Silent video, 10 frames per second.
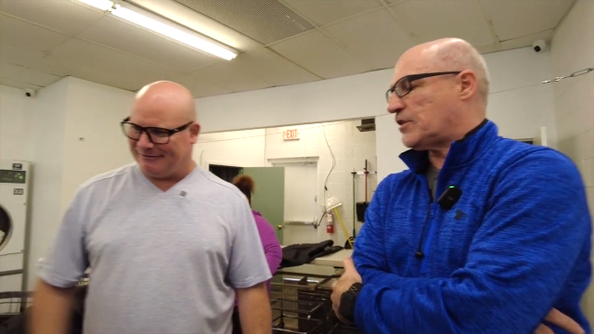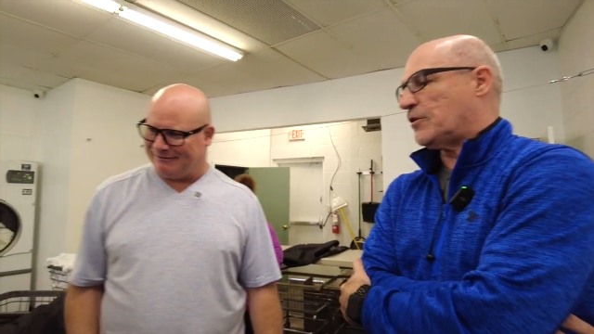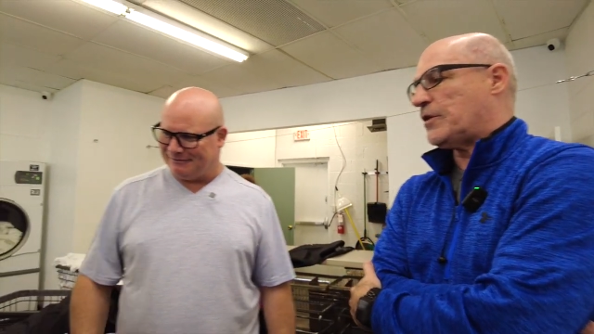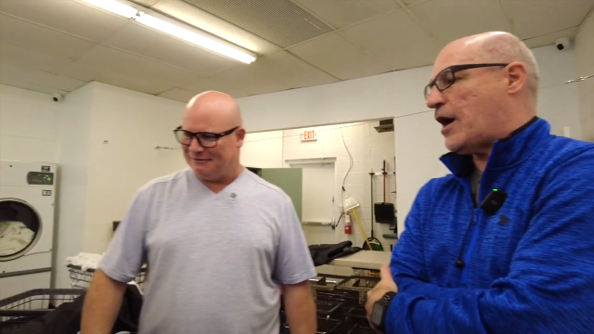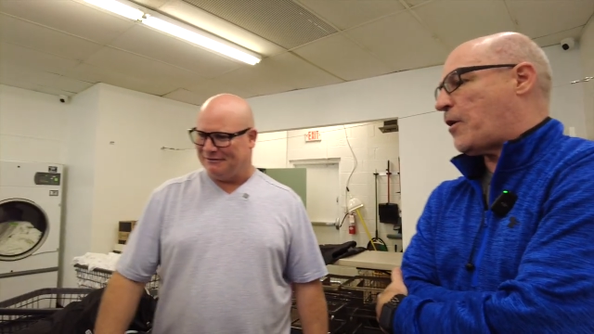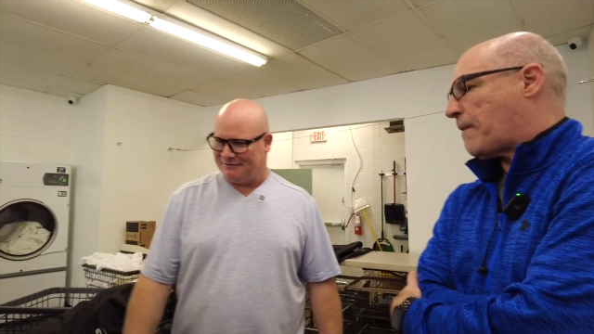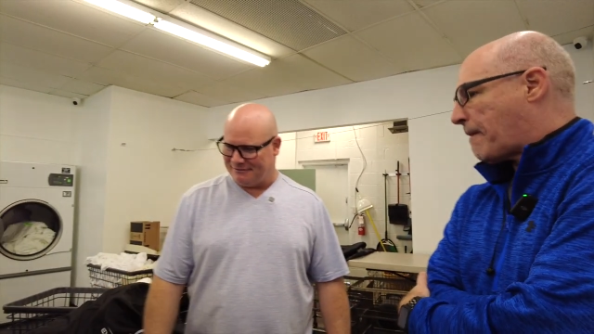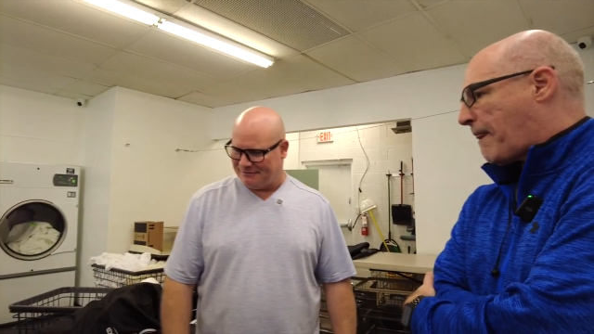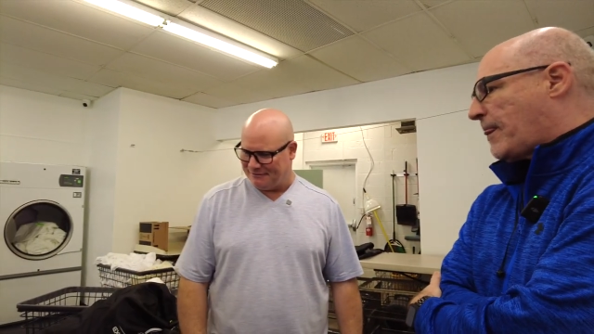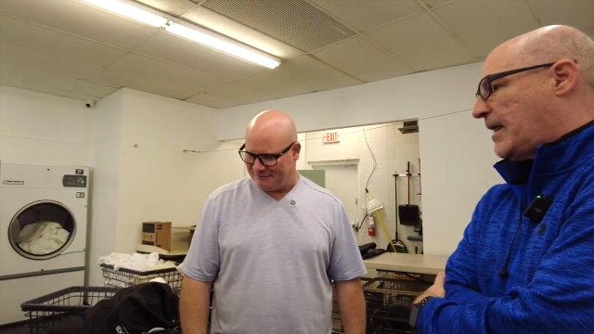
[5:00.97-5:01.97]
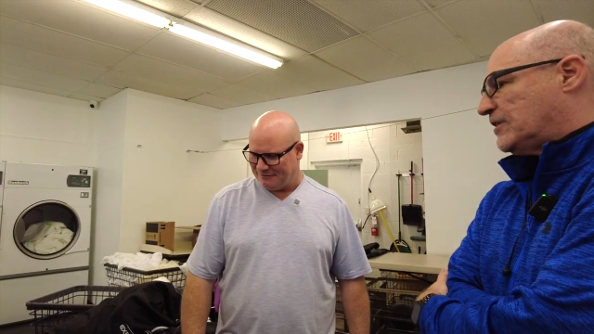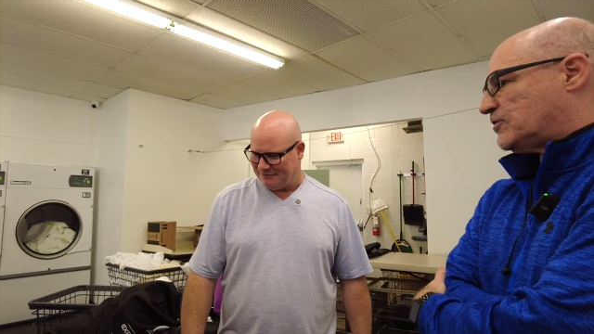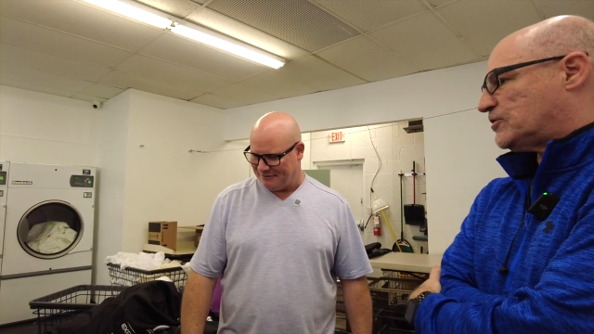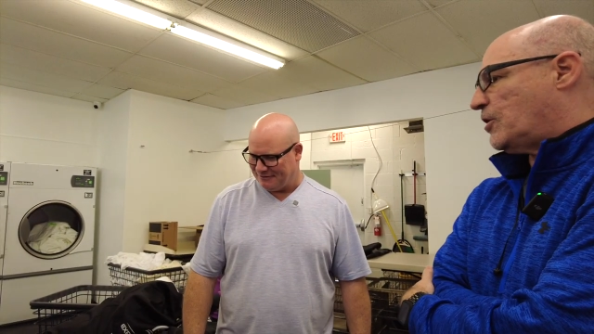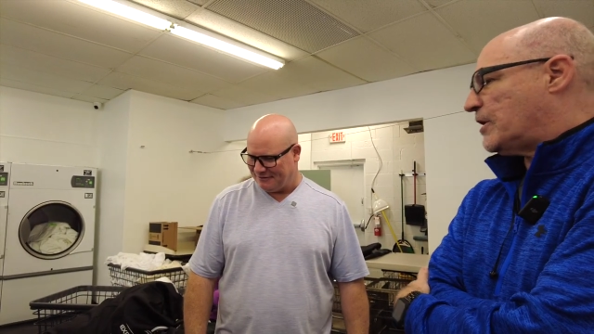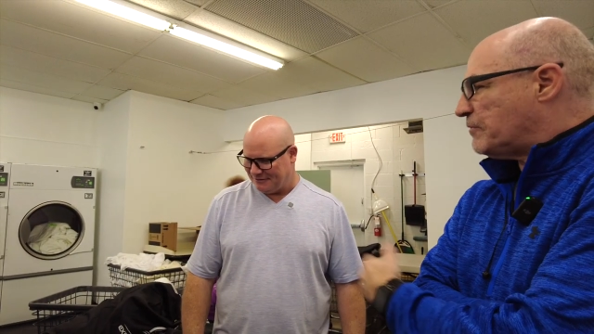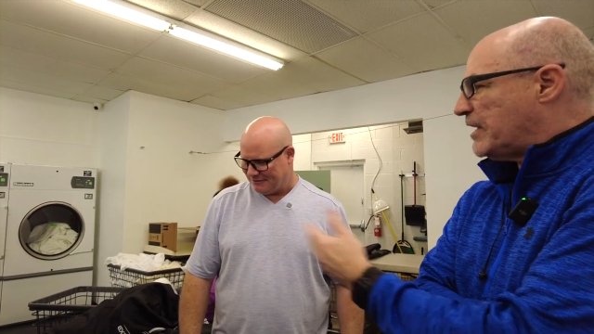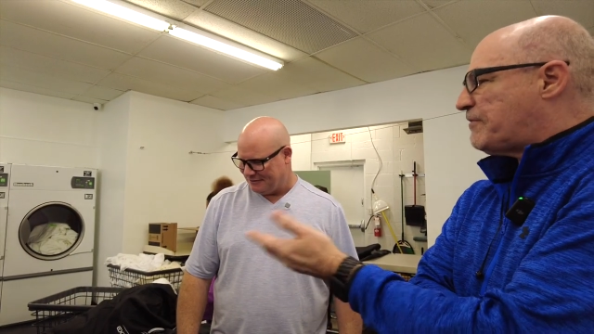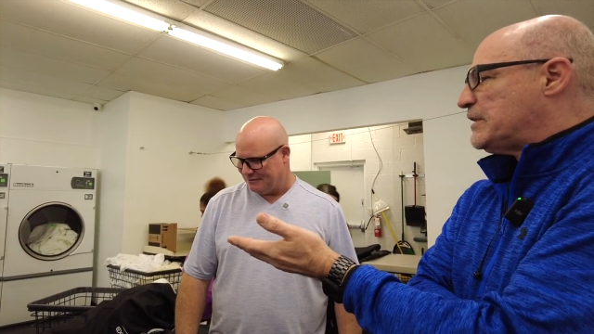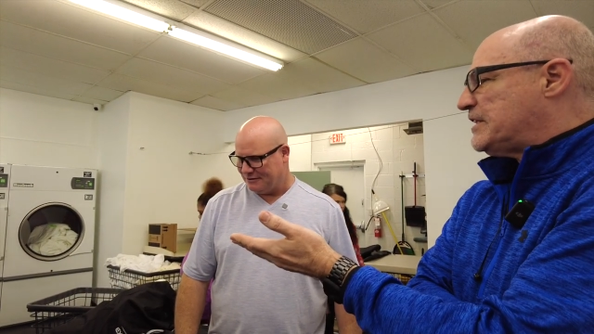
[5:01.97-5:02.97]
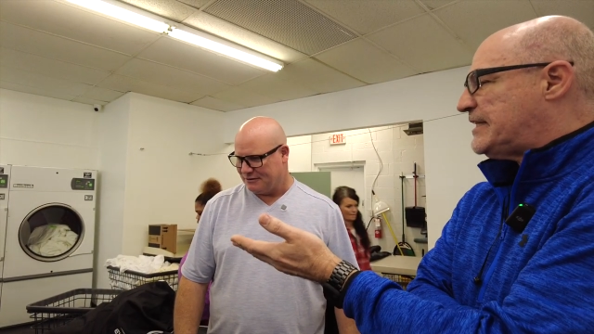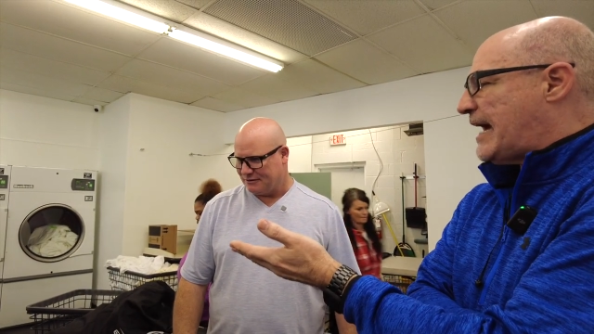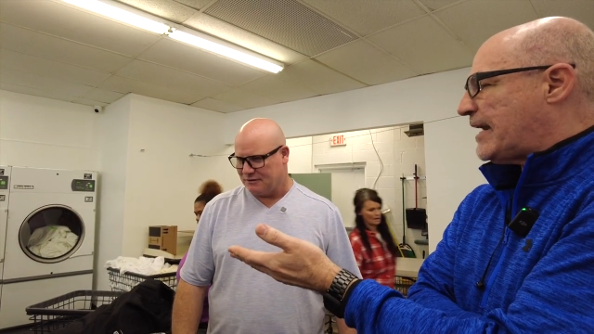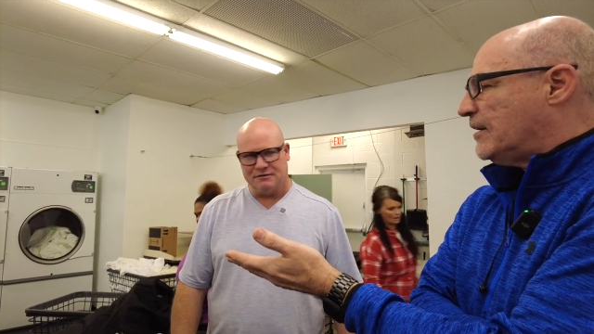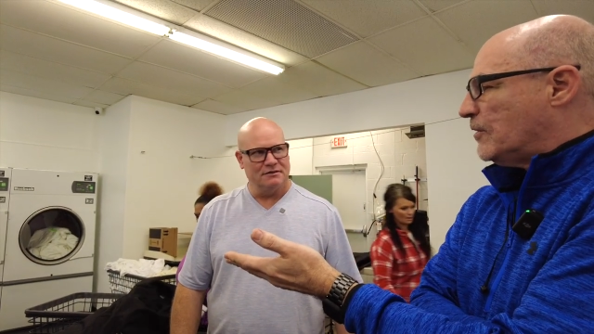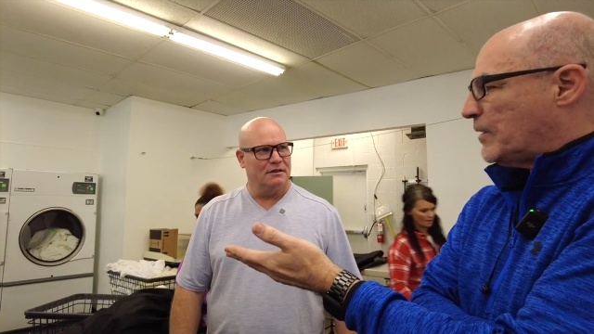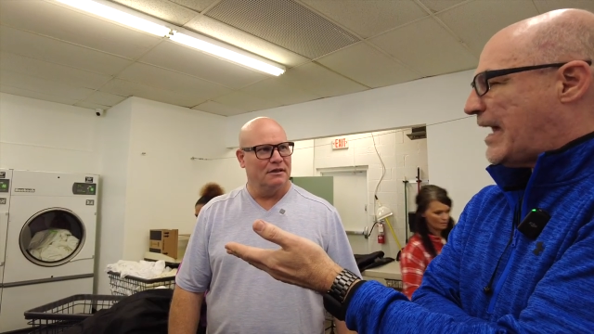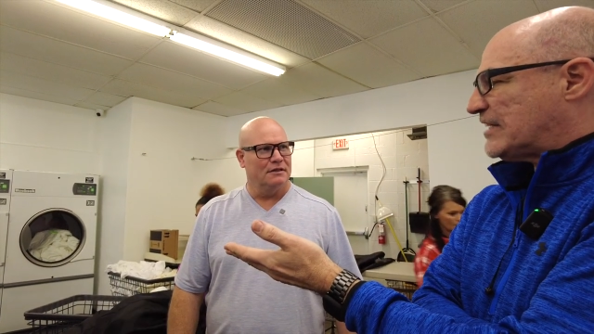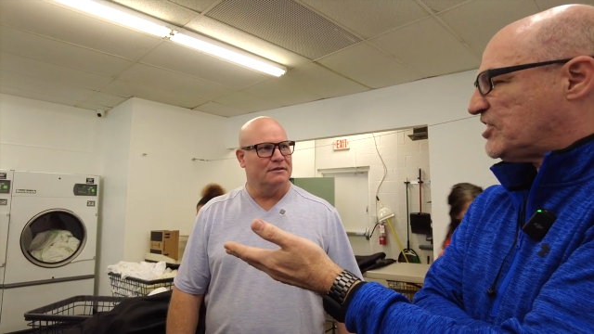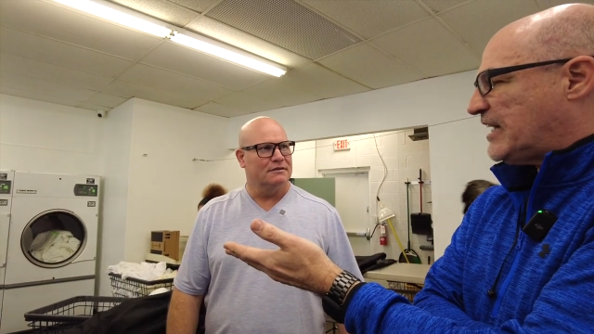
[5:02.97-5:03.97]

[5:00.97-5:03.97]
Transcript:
Speaker 1: So no, the answer is no. And if we did that, we actually